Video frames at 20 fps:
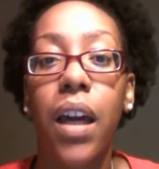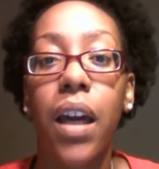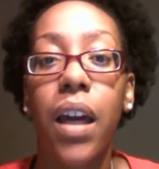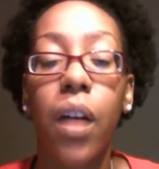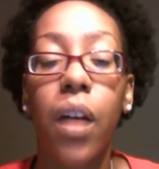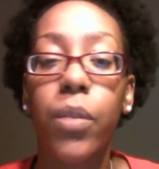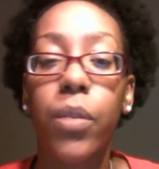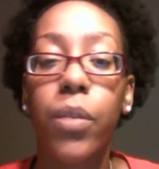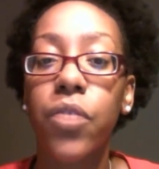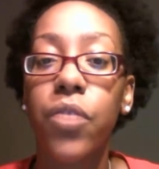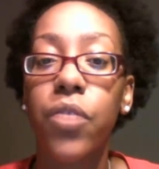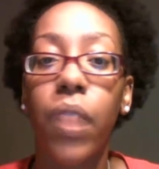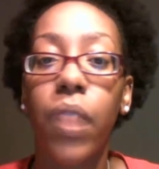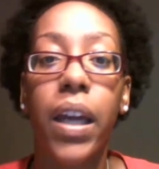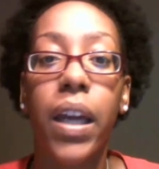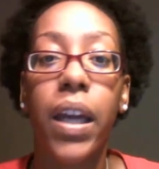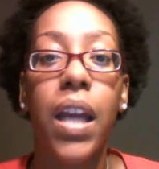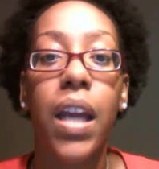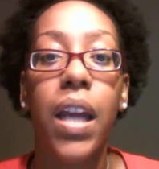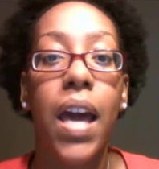I always
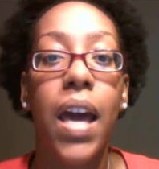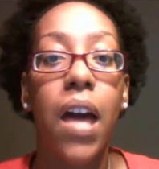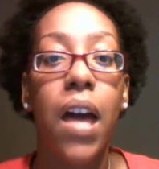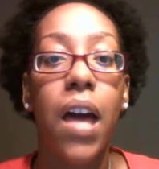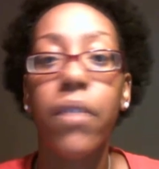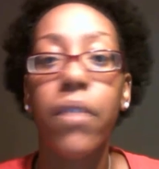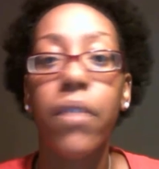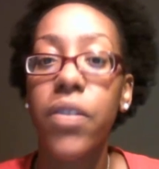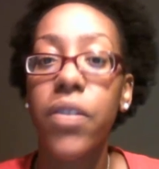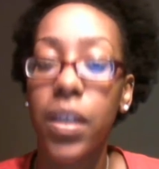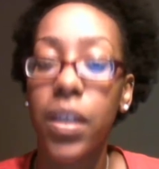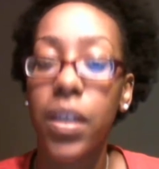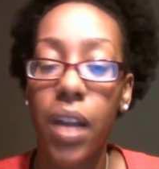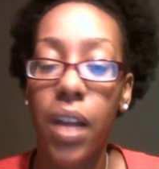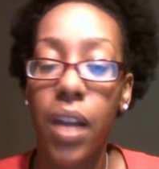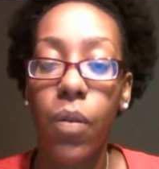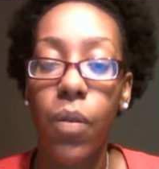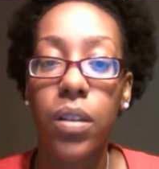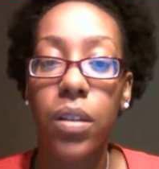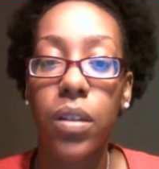write everything that I
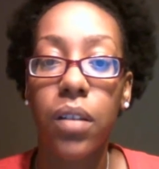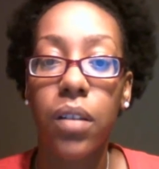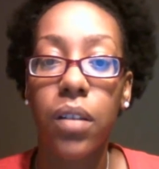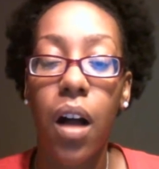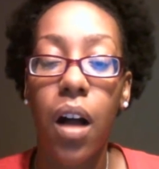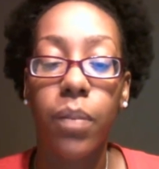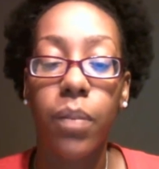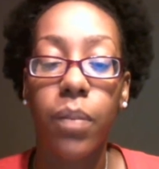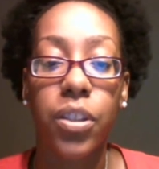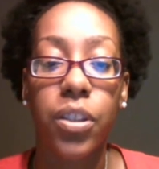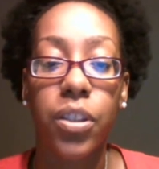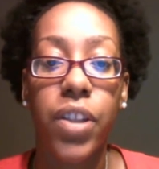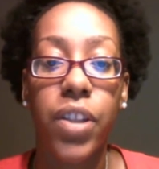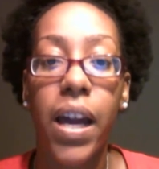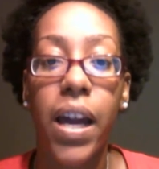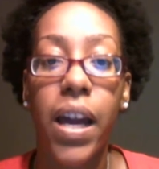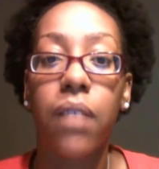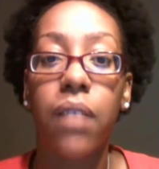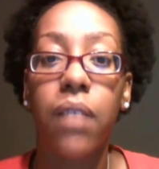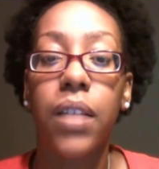want to accomplish
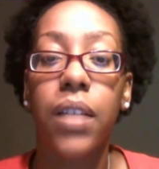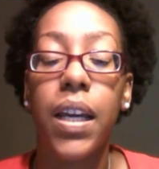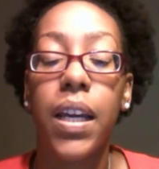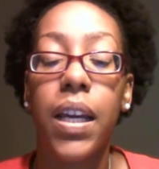down.